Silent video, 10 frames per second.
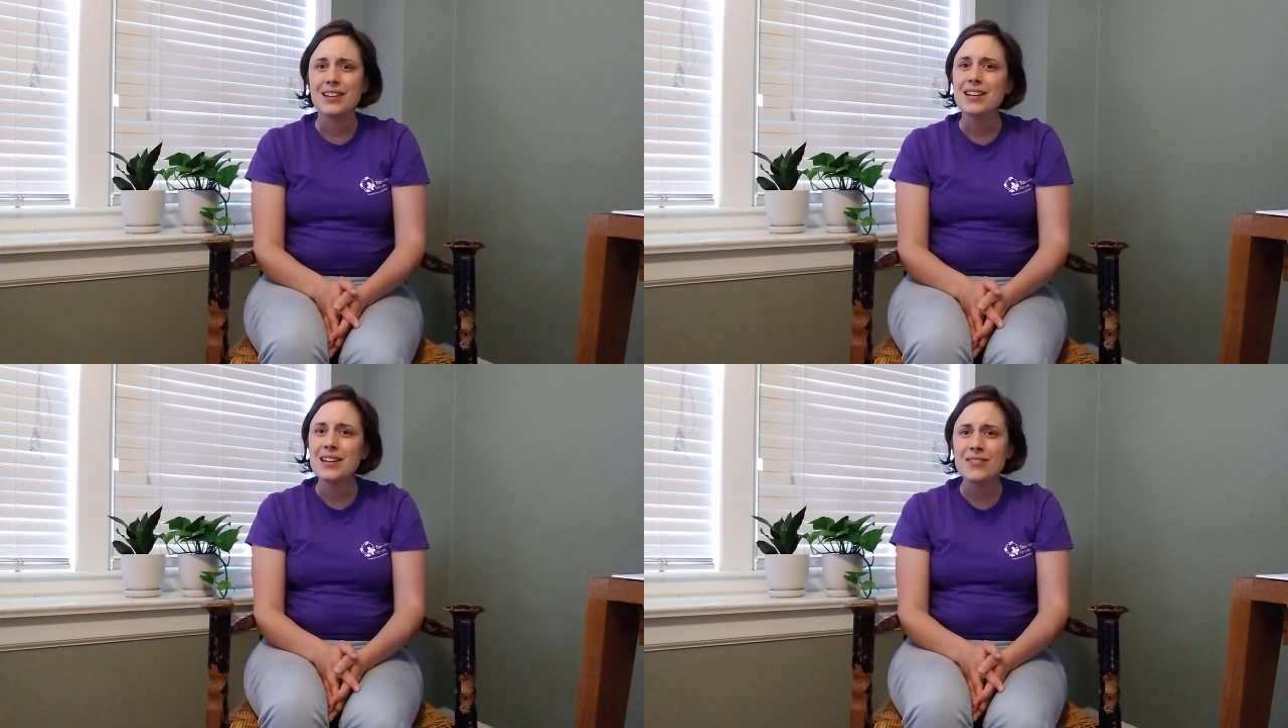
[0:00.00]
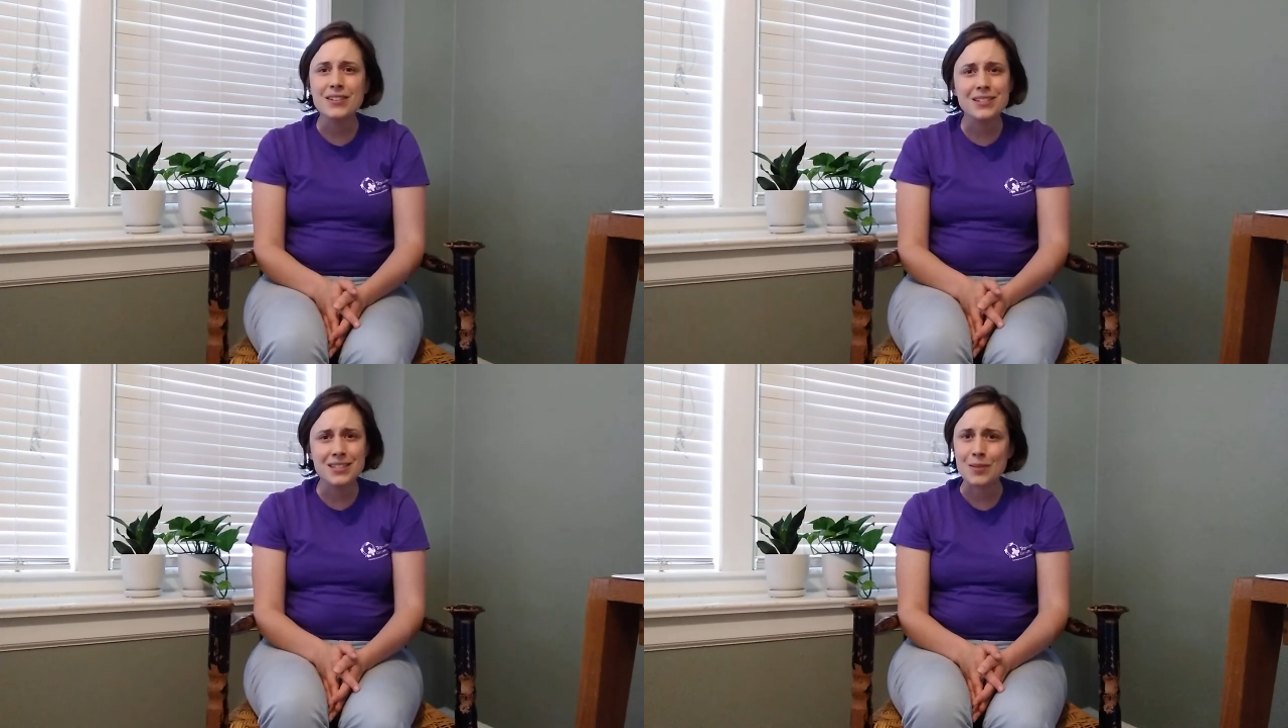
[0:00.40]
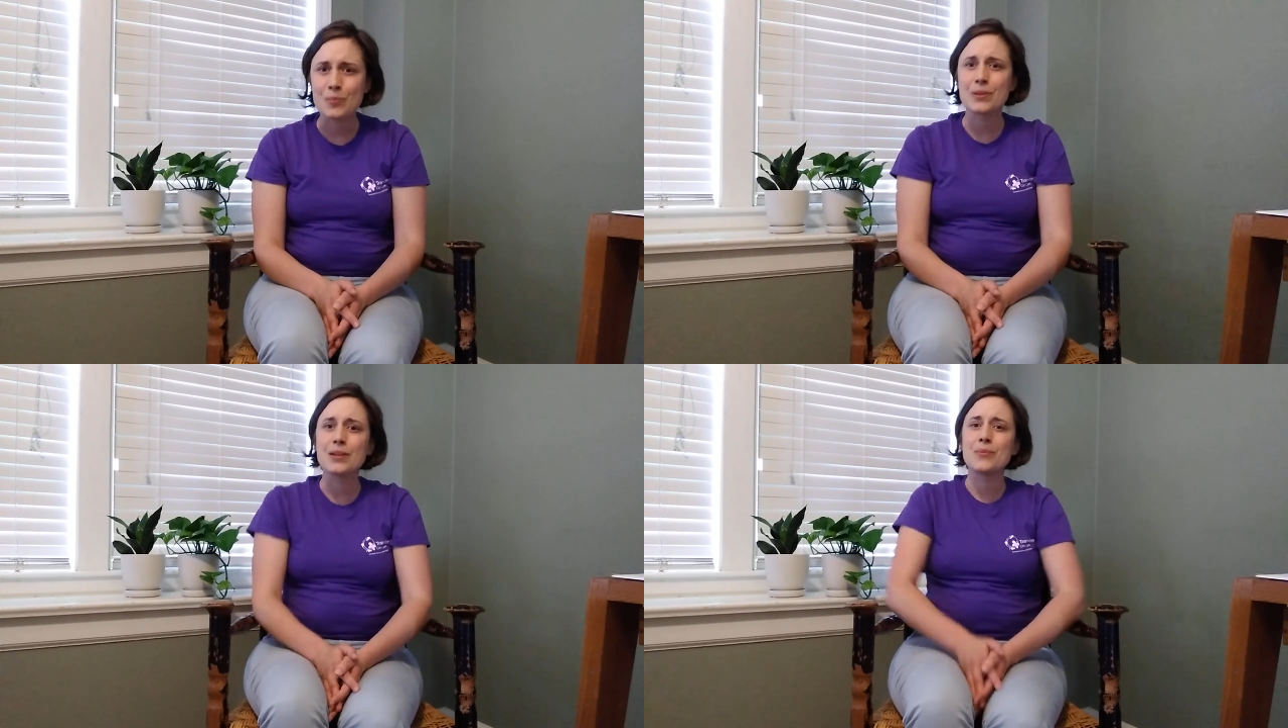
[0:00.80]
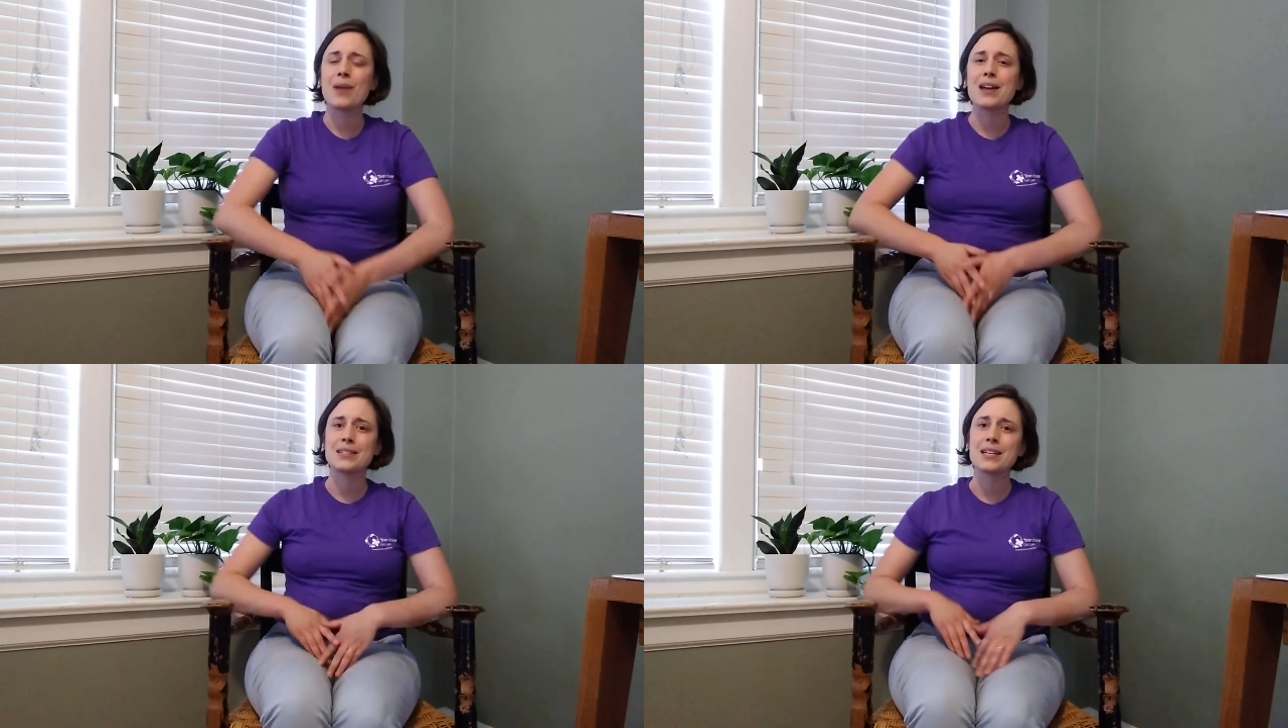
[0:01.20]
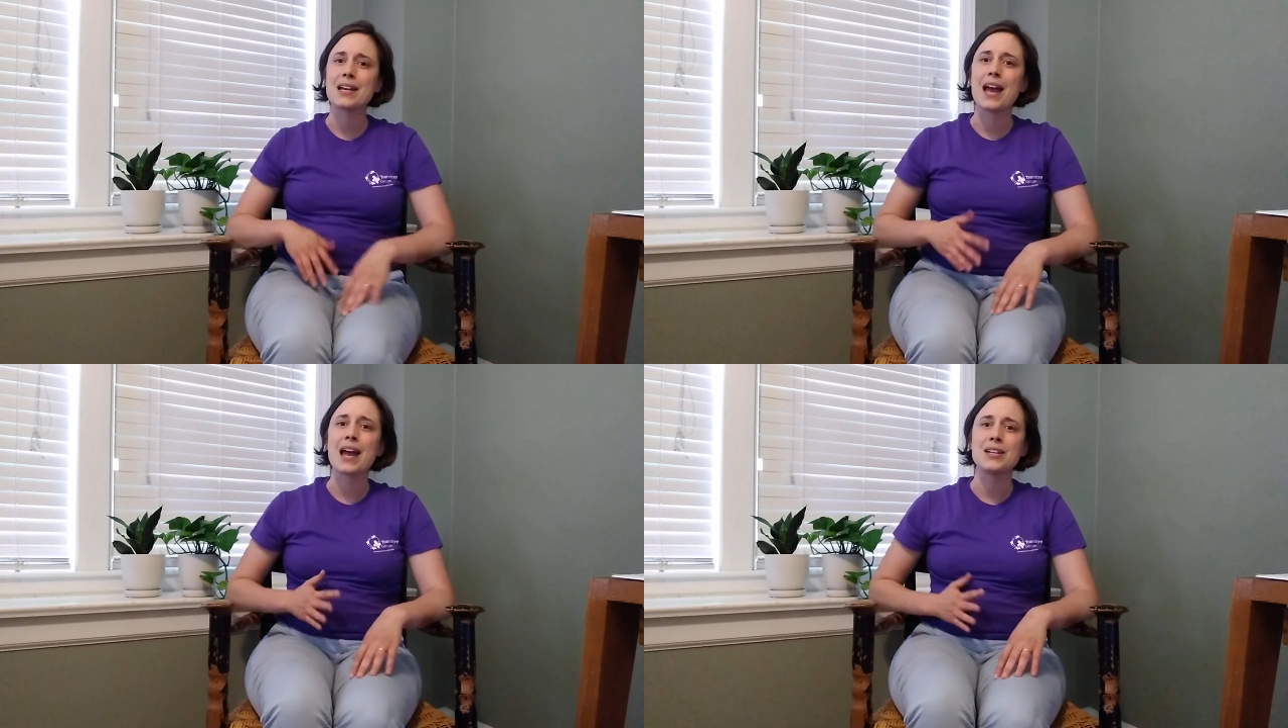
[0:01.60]
even simply resting
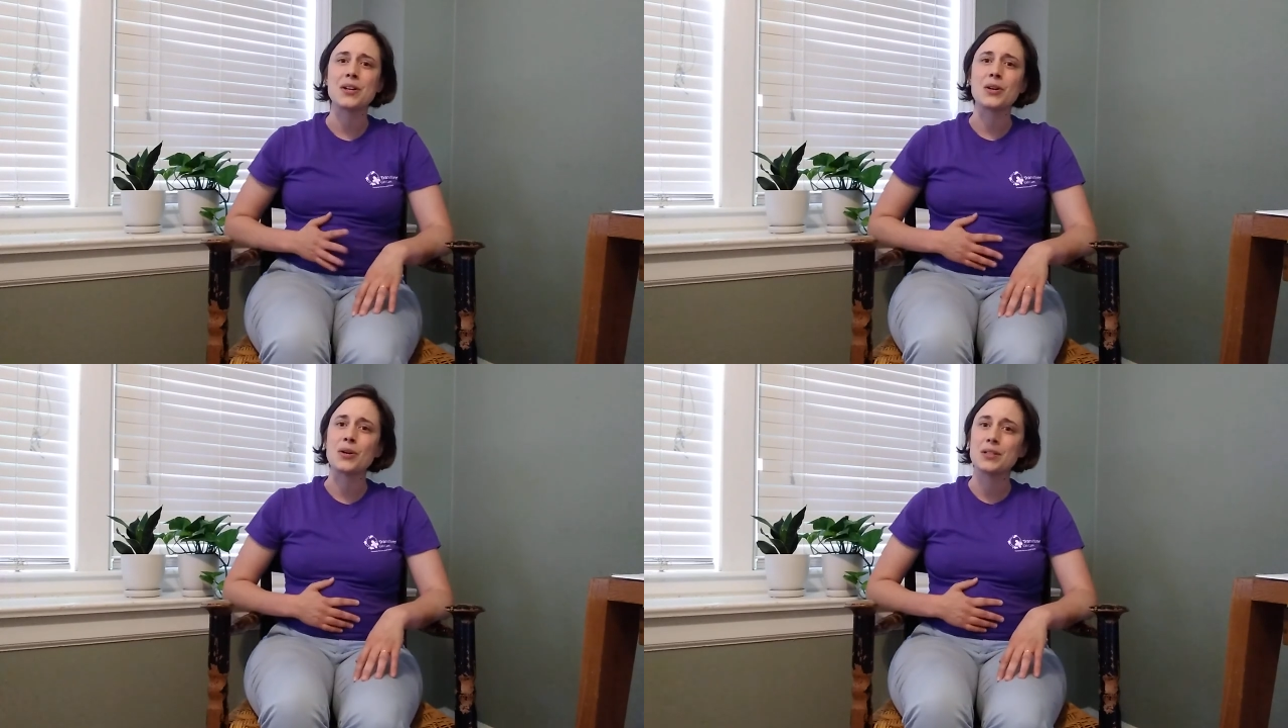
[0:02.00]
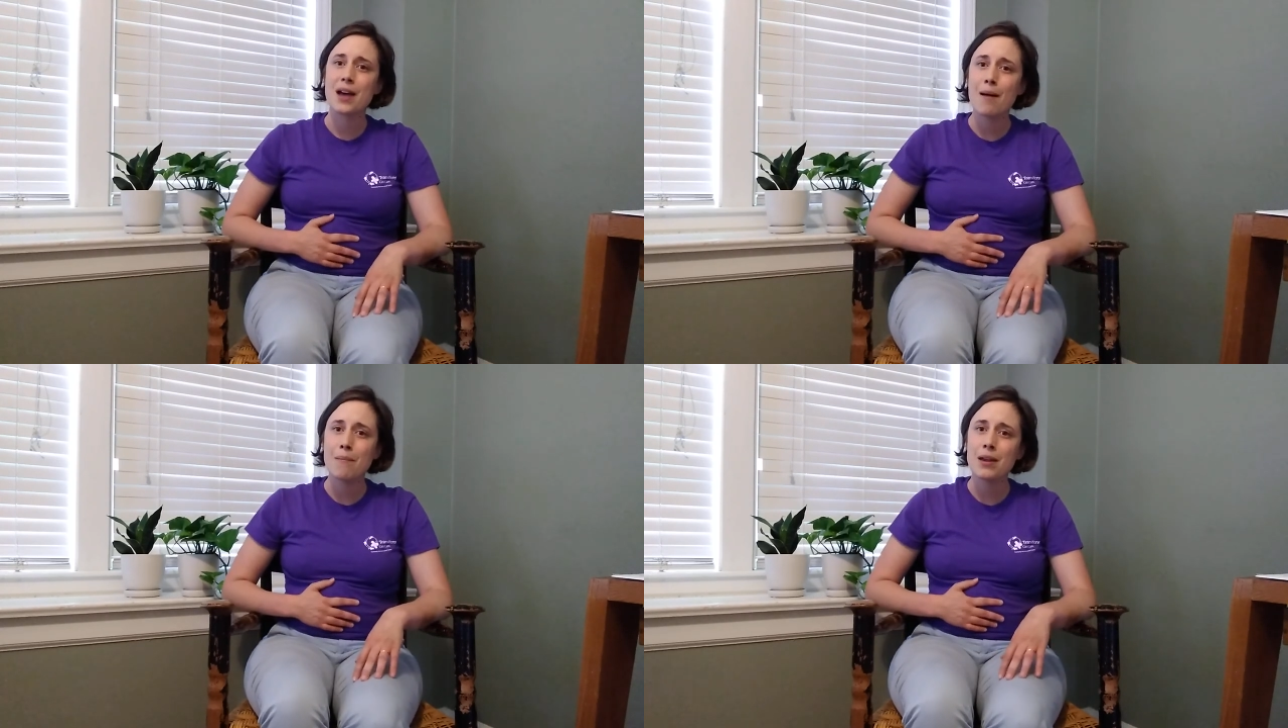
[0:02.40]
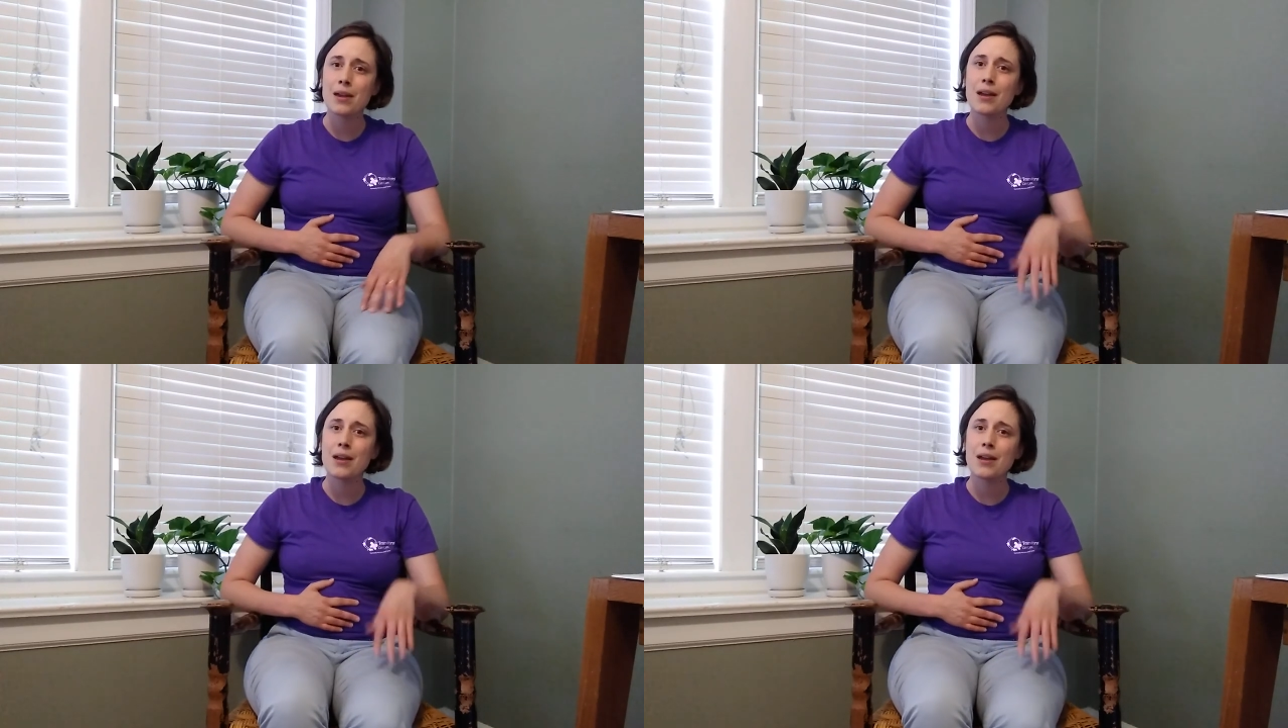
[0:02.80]
a hand on your tummy